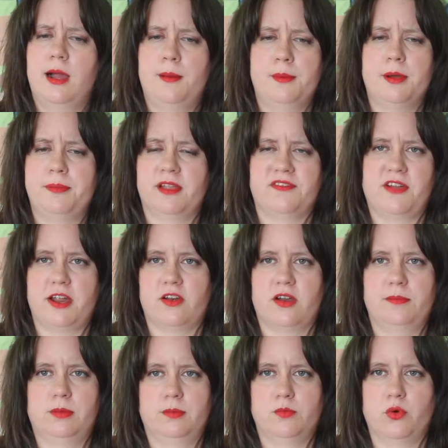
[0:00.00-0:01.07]
I'm gonna pick Fire
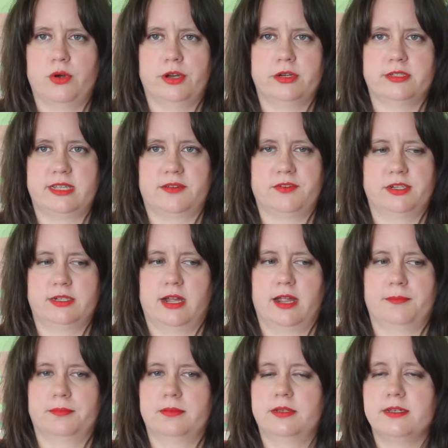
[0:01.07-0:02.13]
Emblem Warriors every
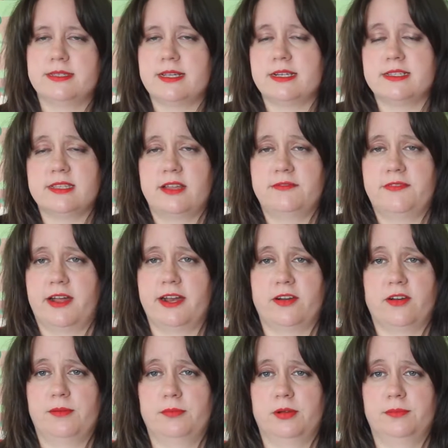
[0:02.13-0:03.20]
time because I just love
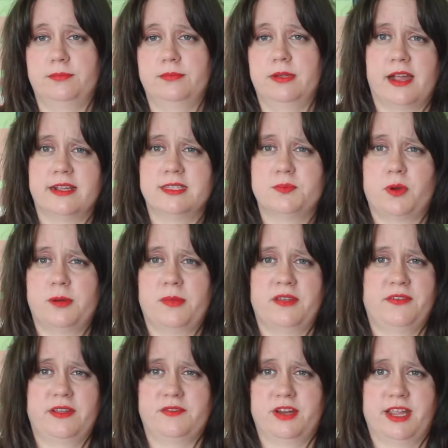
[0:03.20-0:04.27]
Fire Emblem. It's one of my
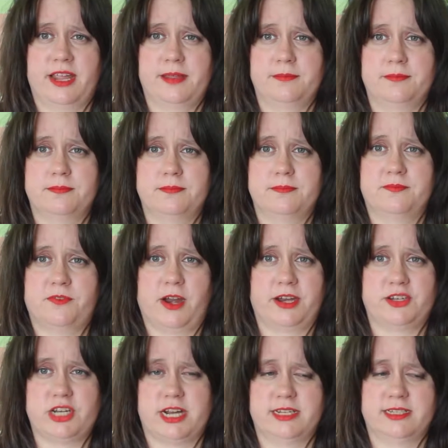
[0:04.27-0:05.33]
favorite game
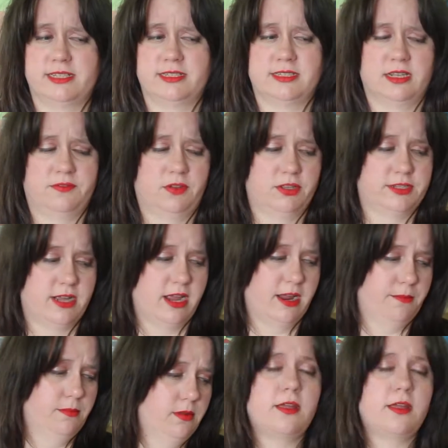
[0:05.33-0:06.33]
franchises of all time.